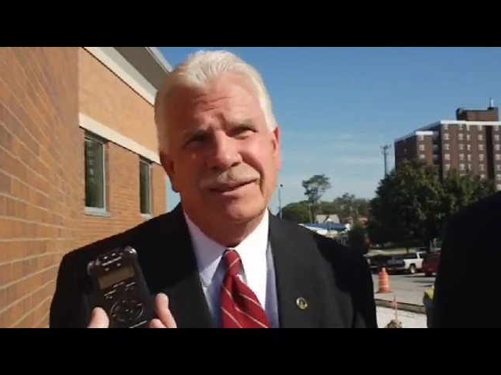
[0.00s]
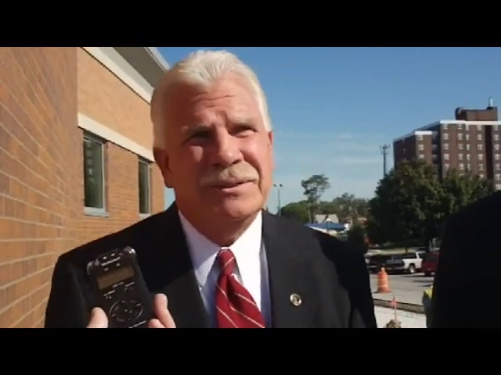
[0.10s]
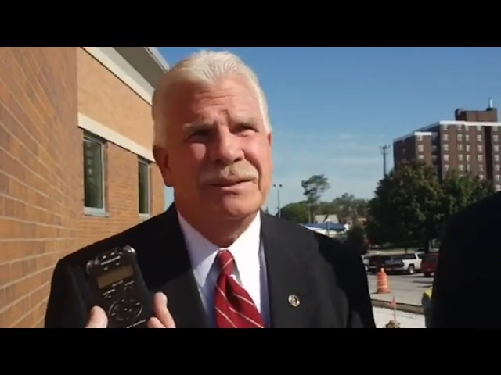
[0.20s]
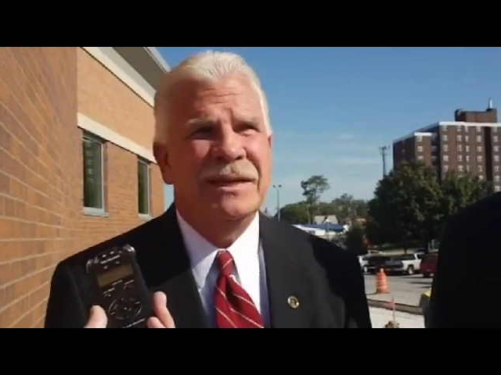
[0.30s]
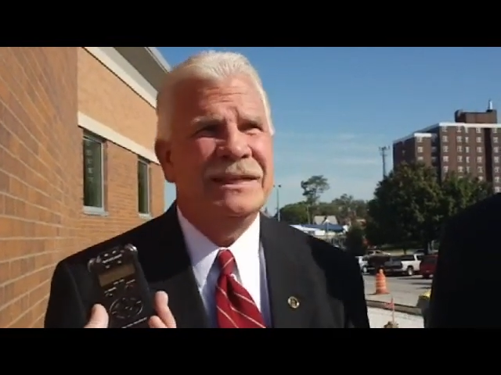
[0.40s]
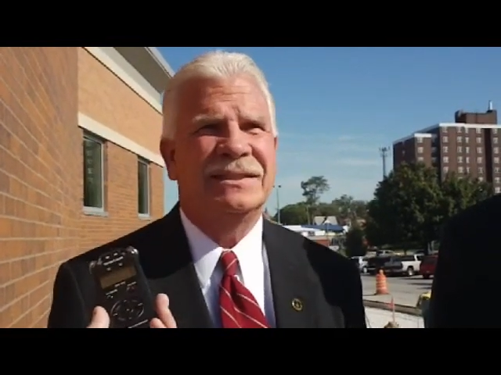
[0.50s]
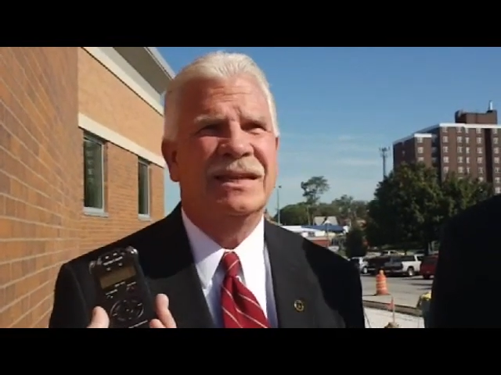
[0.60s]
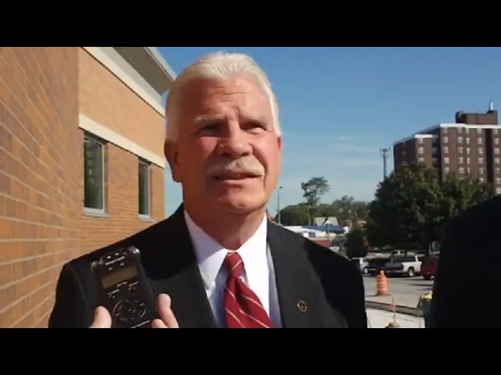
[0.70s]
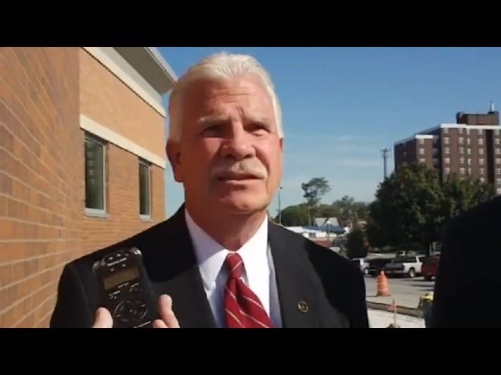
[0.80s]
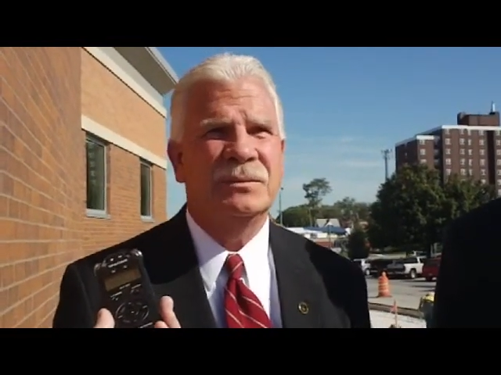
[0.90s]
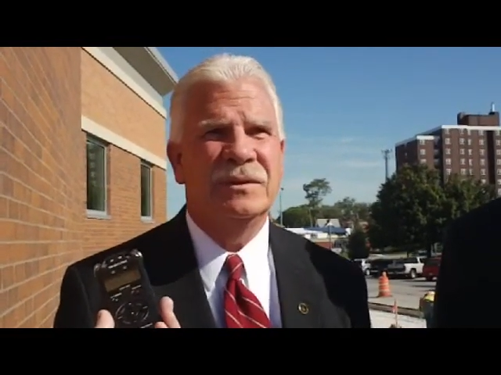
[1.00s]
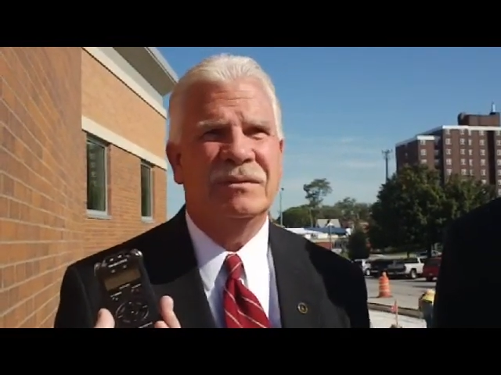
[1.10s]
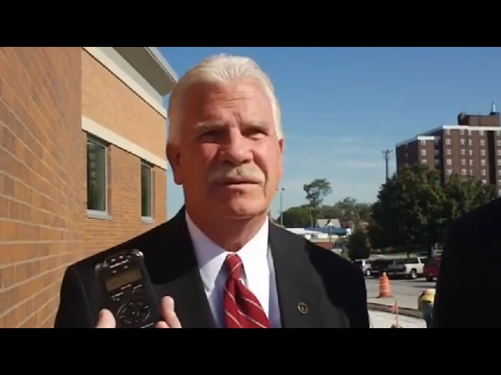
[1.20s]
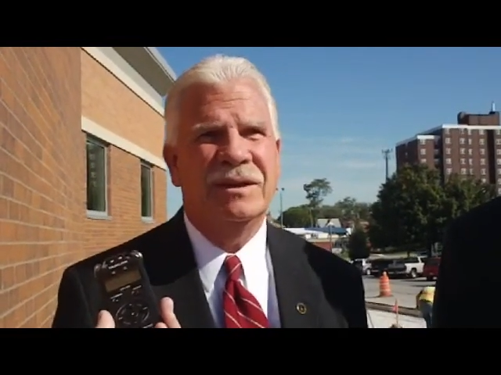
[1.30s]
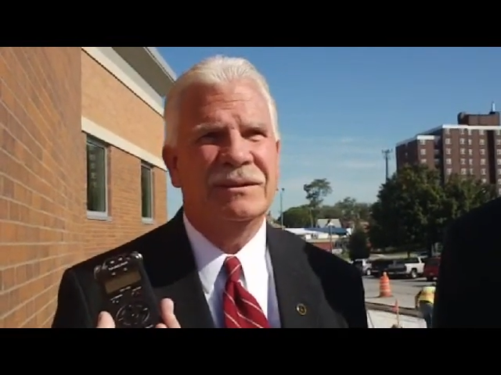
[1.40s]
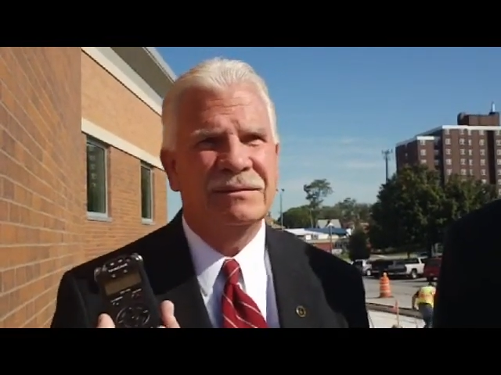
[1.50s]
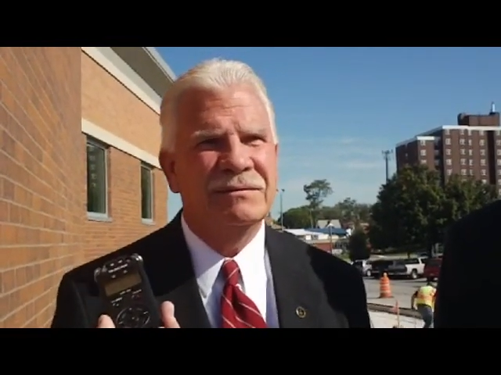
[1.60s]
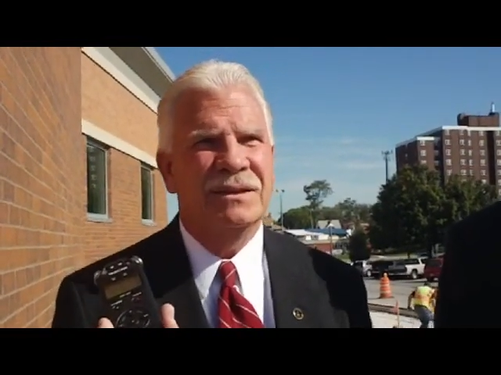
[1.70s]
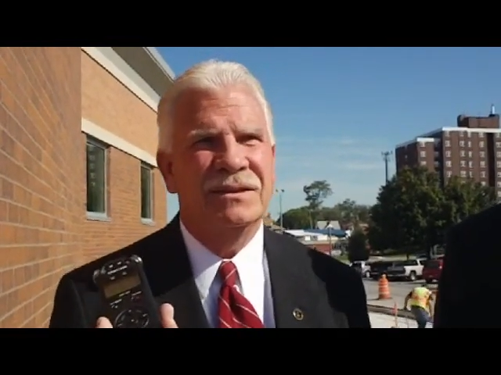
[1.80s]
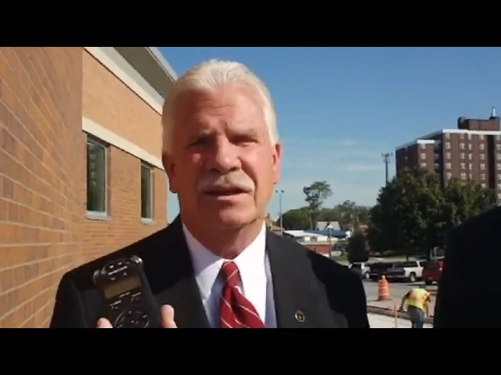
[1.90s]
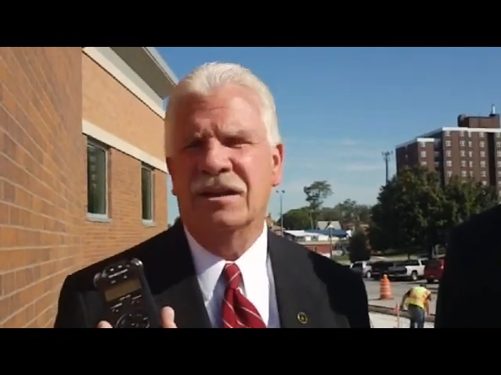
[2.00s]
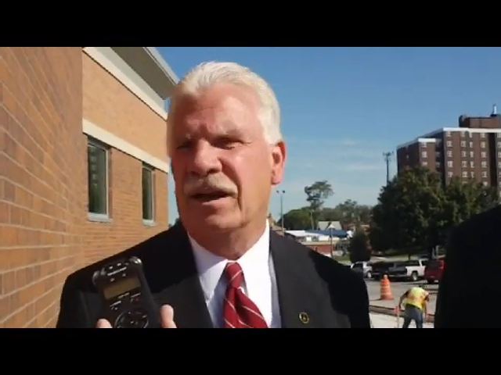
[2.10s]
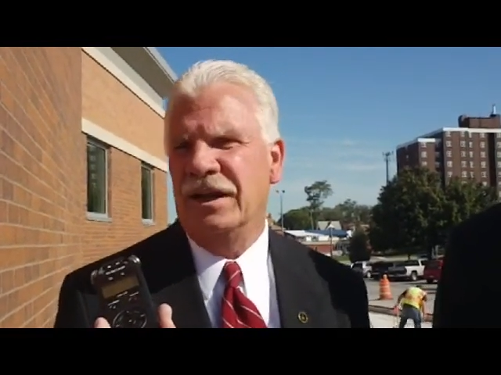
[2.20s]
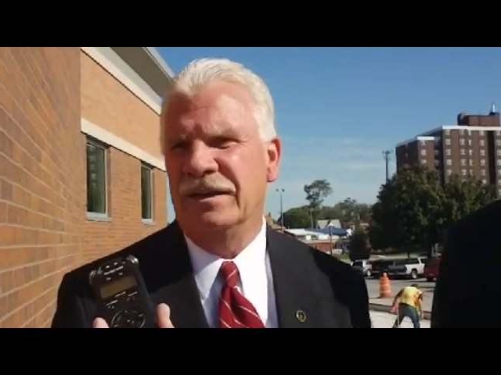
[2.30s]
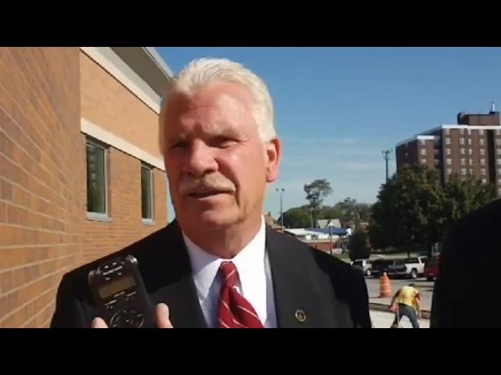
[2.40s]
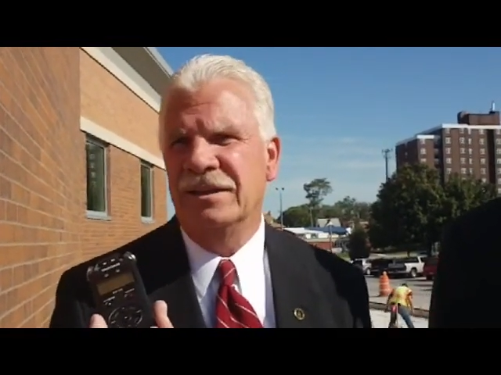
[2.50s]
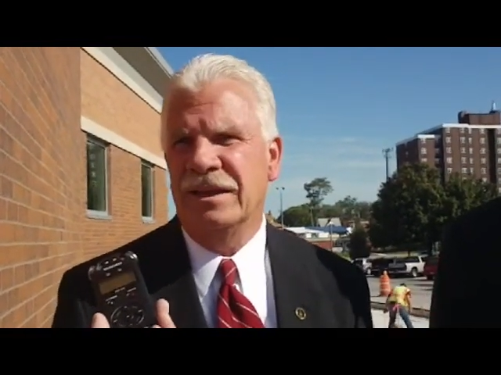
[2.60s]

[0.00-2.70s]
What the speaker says: I mean, it makes sense with the decline in